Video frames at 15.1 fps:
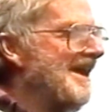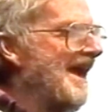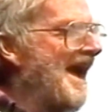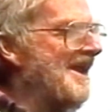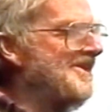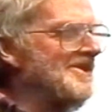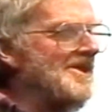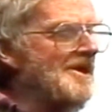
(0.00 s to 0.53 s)

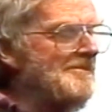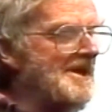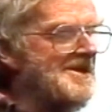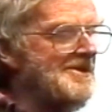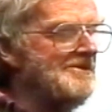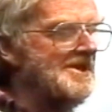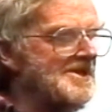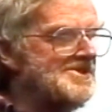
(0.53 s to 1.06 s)
And you know, when
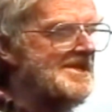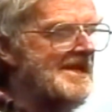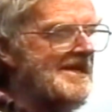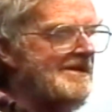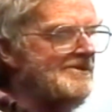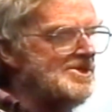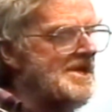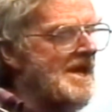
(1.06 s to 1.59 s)
you're at sea,
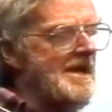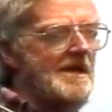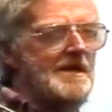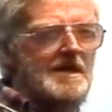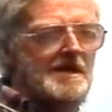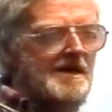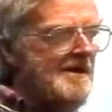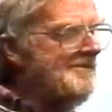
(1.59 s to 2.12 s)
you say,
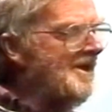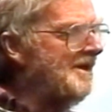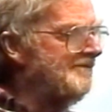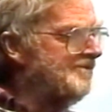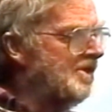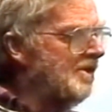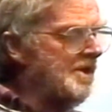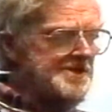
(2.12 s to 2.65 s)
I might have
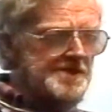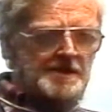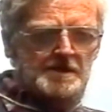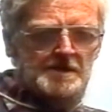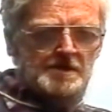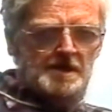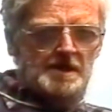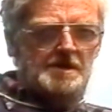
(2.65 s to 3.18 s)
told you, you
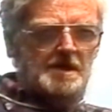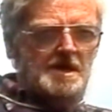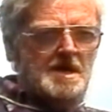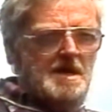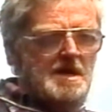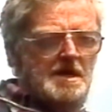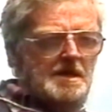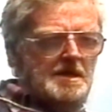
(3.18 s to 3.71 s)
know,
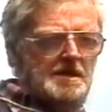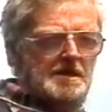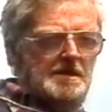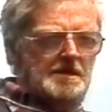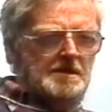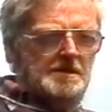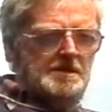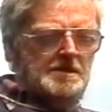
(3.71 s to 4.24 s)

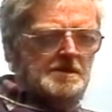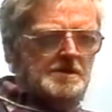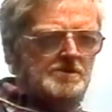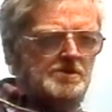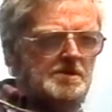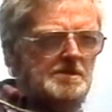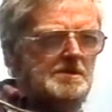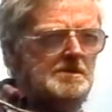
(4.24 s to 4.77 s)
you
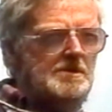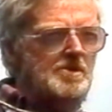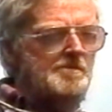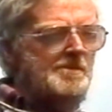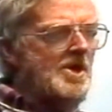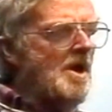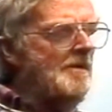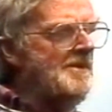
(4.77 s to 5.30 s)

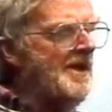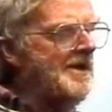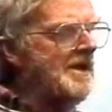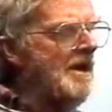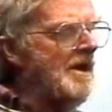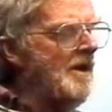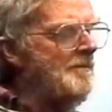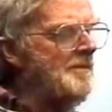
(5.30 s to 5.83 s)
become like a
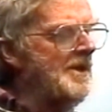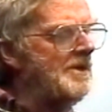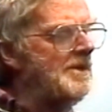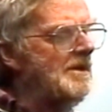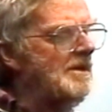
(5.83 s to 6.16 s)
hermit.